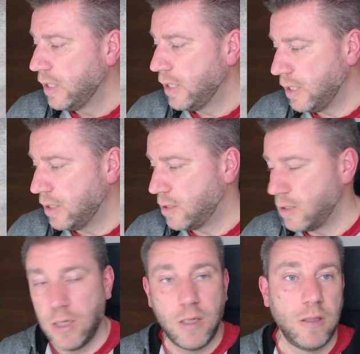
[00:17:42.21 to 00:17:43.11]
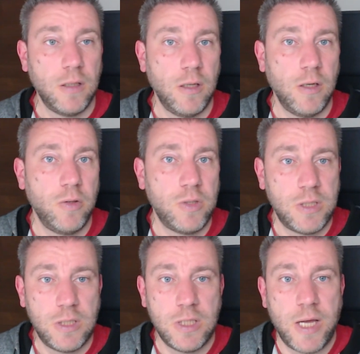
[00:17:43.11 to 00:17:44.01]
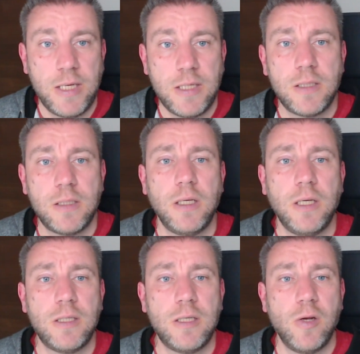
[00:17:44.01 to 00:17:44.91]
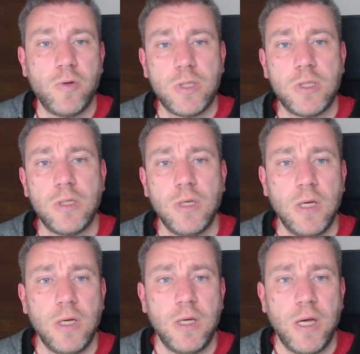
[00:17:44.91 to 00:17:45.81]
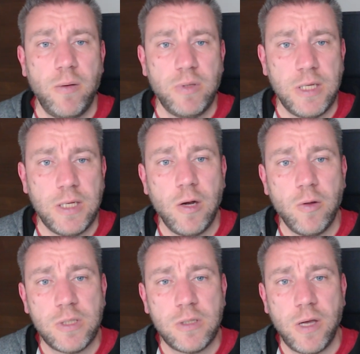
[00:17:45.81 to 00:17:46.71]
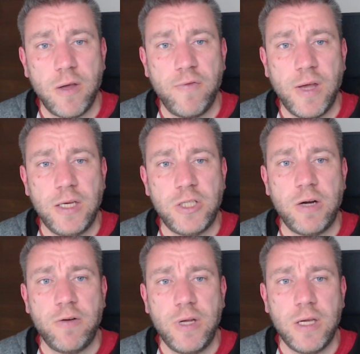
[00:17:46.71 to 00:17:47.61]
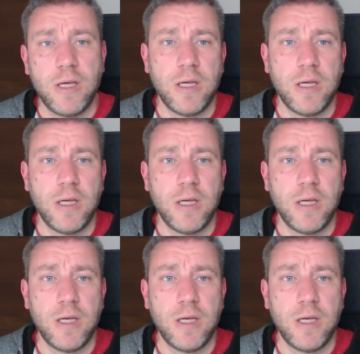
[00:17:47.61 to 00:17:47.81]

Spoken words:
It looks nice. It looks, I would say, it looks fairly generic,